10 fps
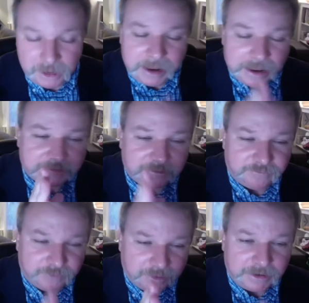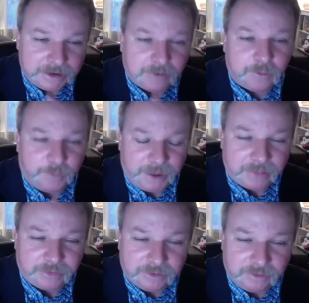it's a very narrow path,
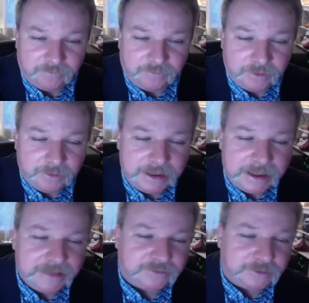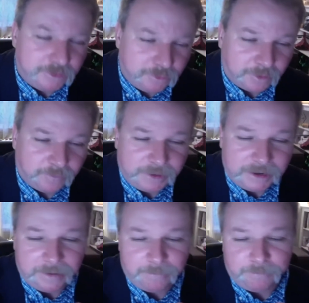and very easily you could be